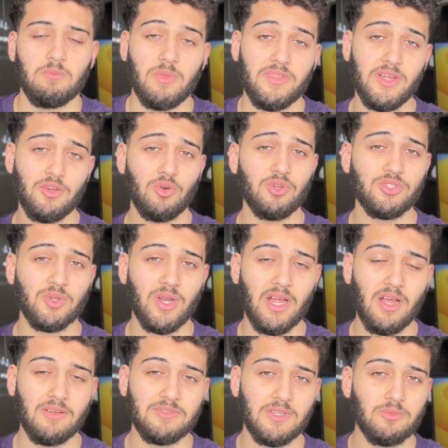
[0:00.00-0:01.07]
But then you're also
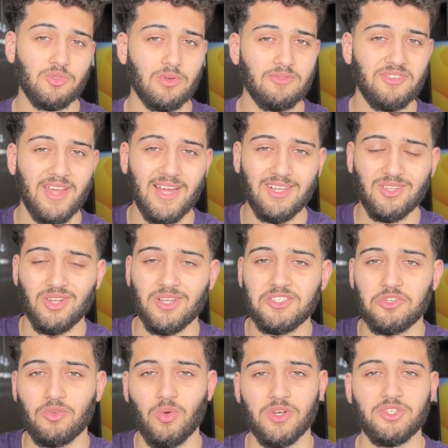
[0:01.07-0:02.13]
gonna have some sort of
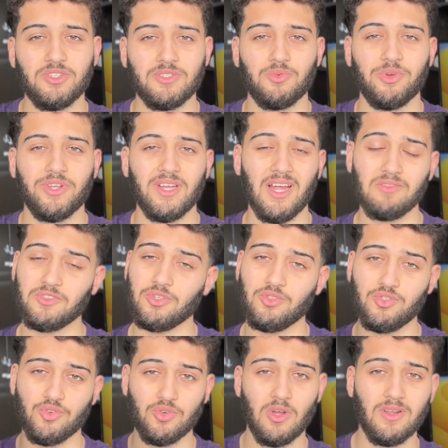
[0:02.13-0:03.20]
calculation questions where you're gonna have to
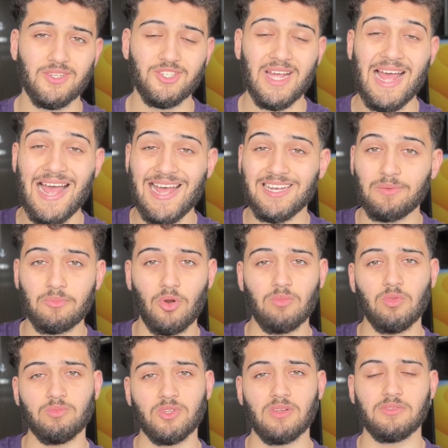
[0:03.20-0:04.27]
use your knowledge and
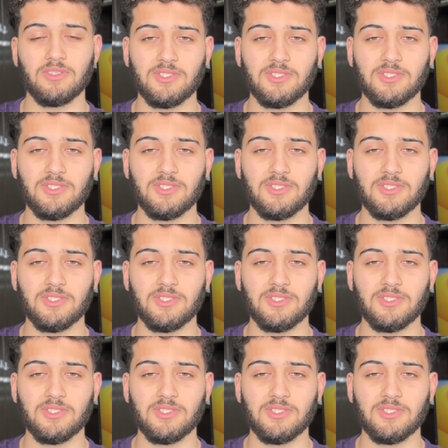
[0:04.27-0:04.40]
problem solving